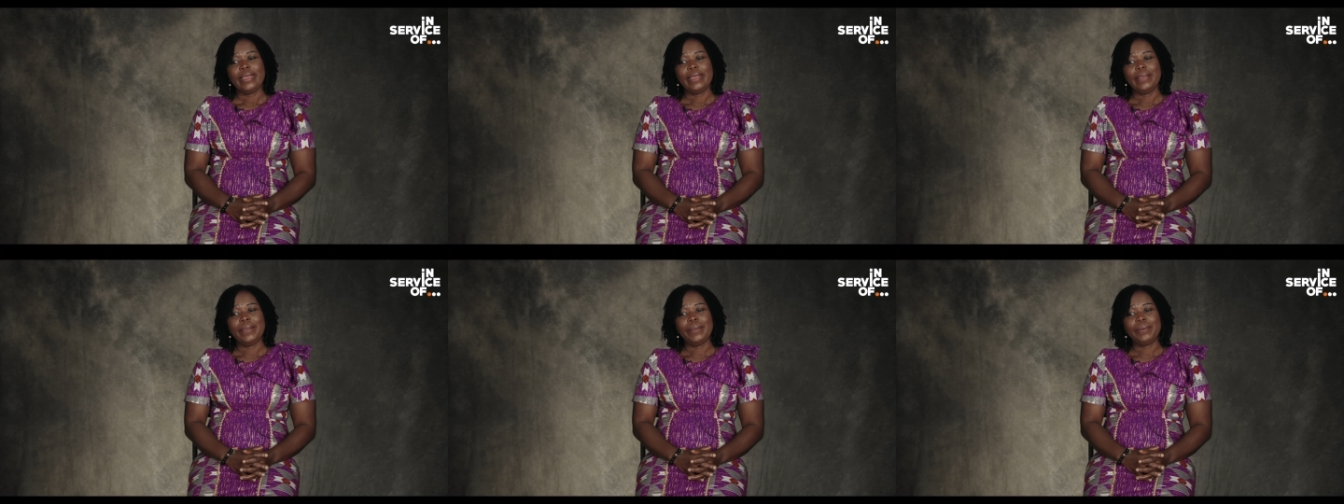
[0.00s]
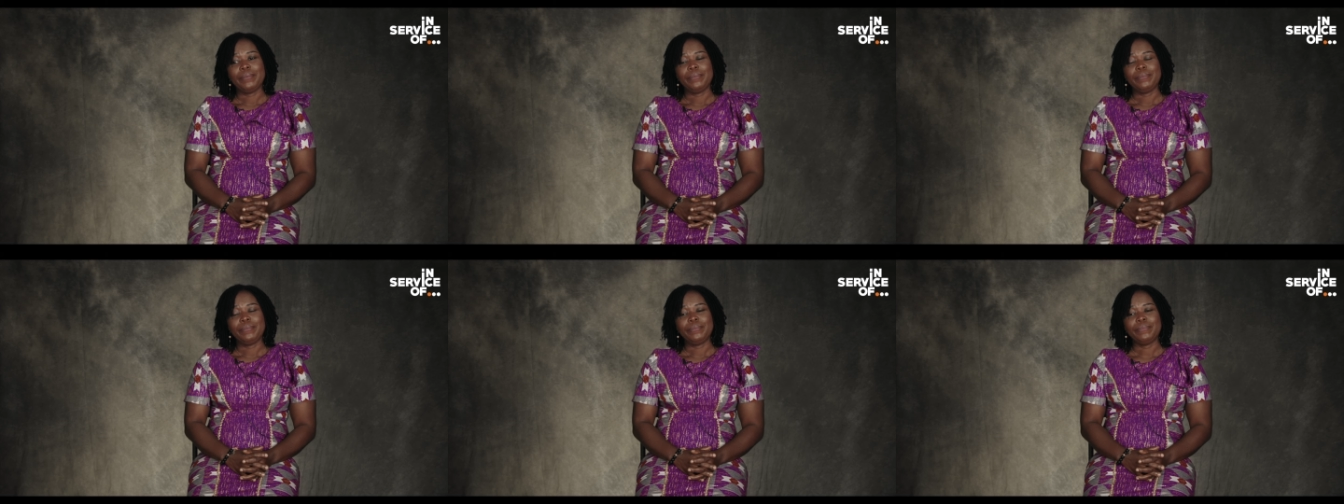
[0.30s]

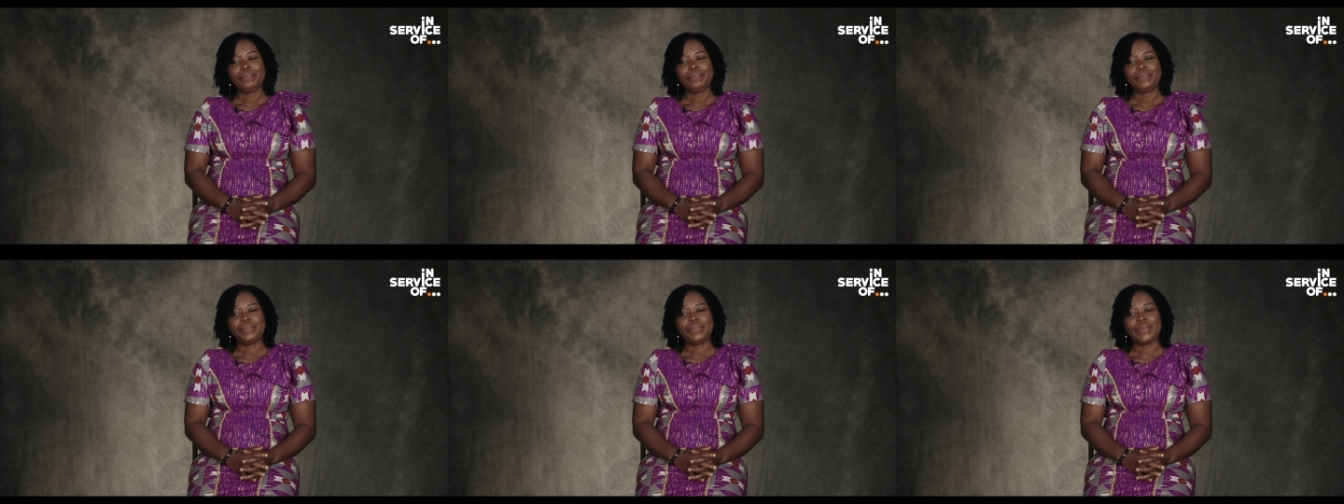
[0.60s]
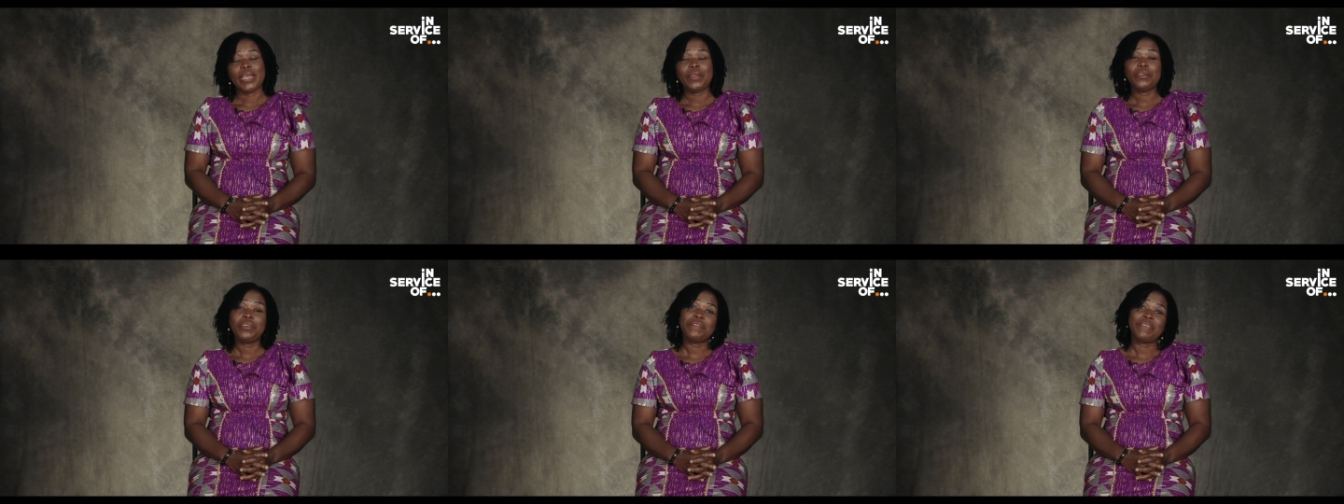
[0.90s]
Um,
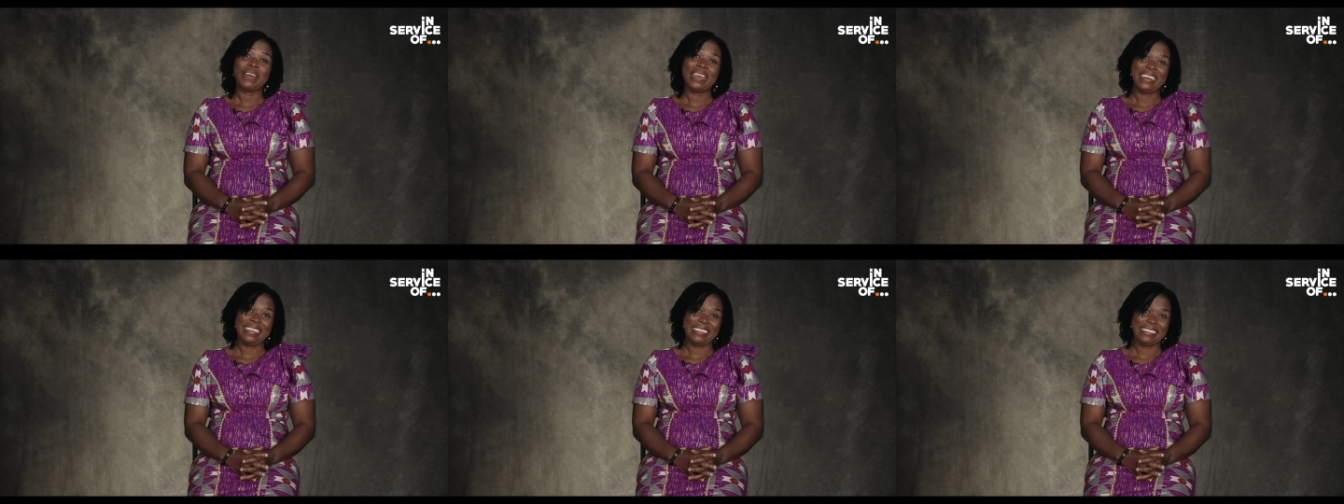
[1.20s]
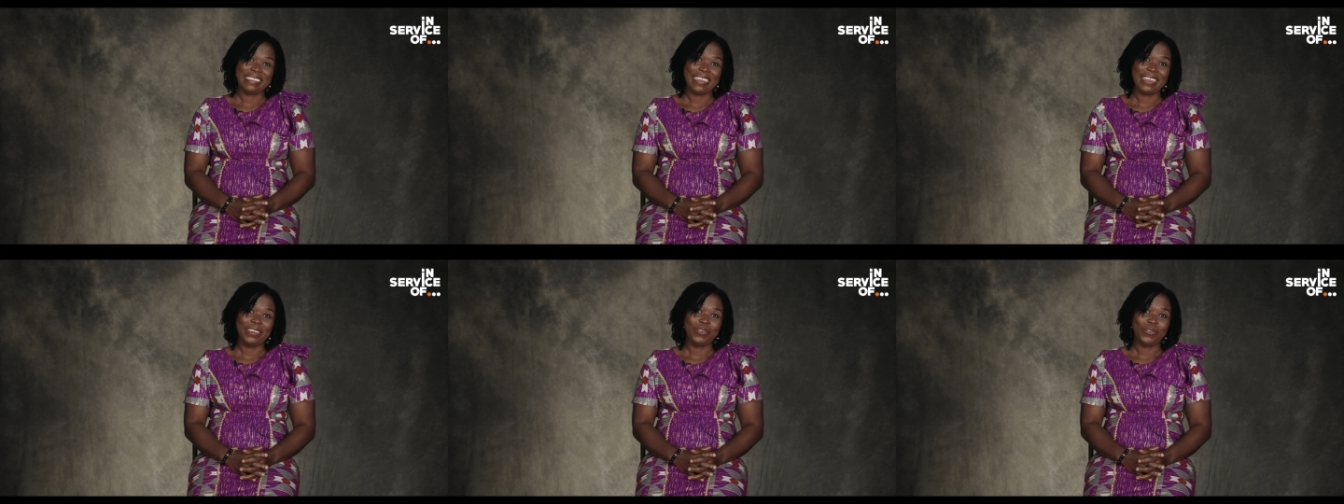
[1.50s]
I don't know if I
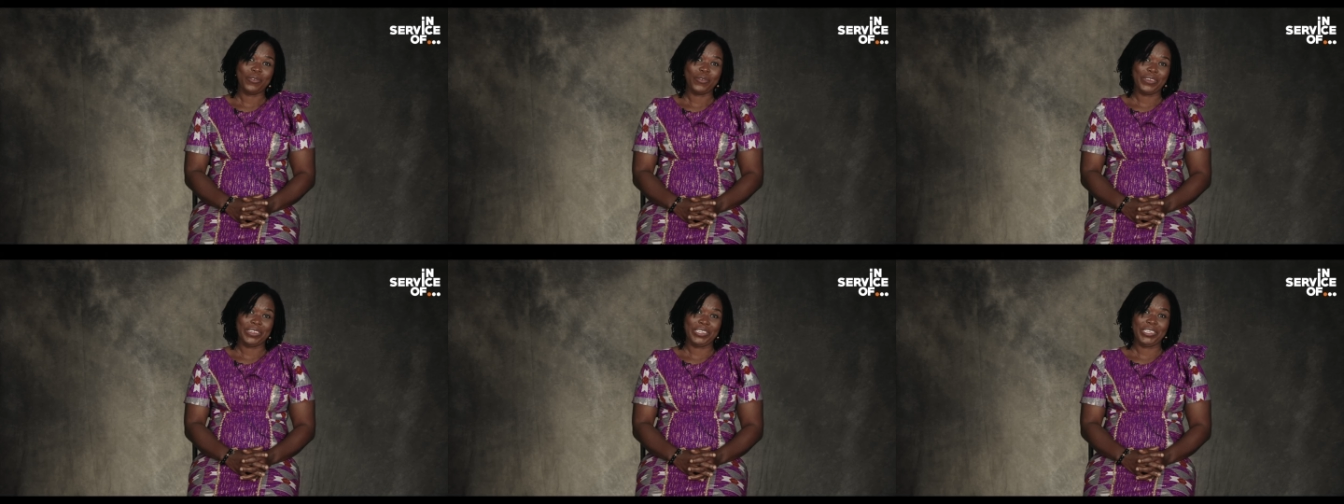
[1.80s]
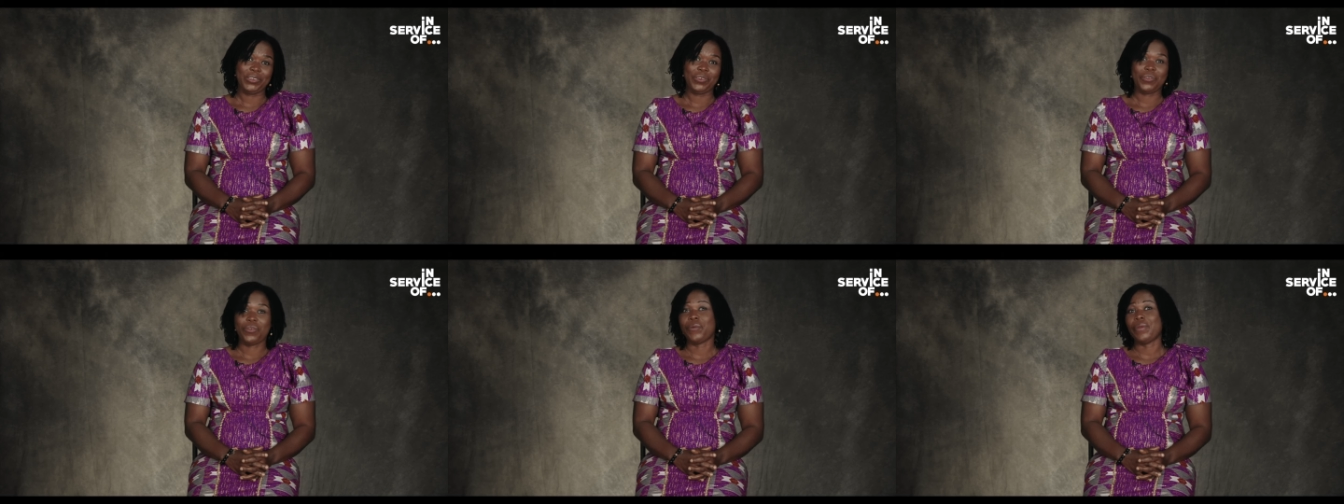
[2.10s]
understand your
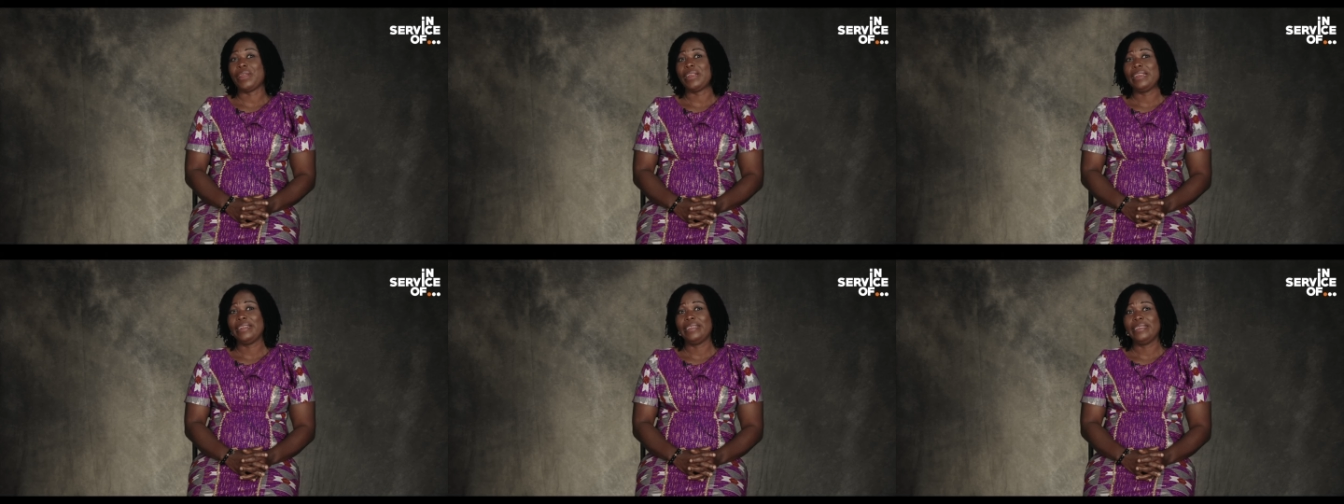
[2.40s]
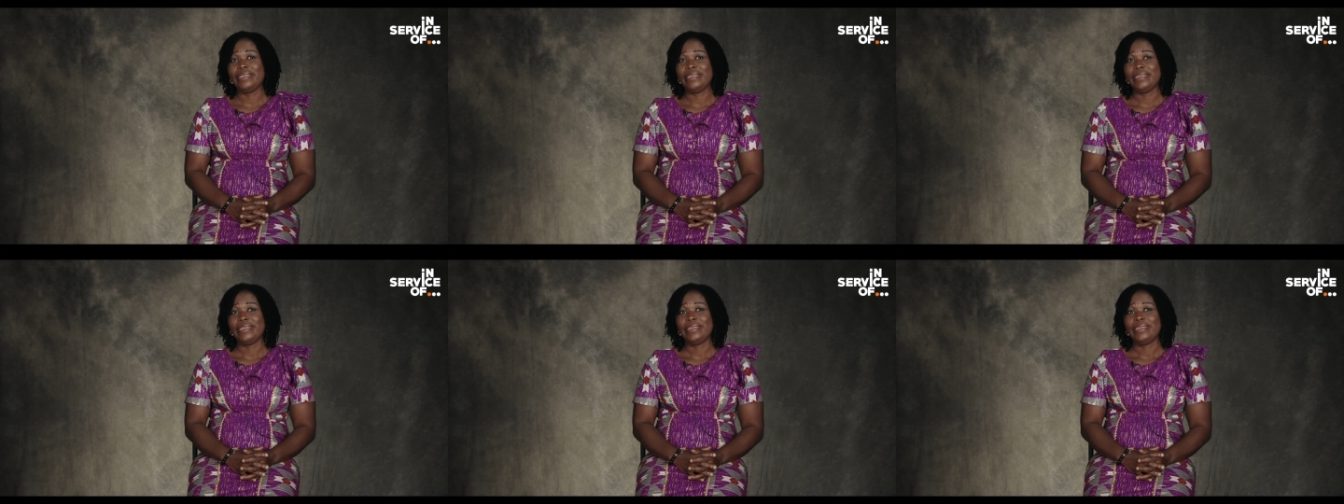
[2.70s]
question correctly,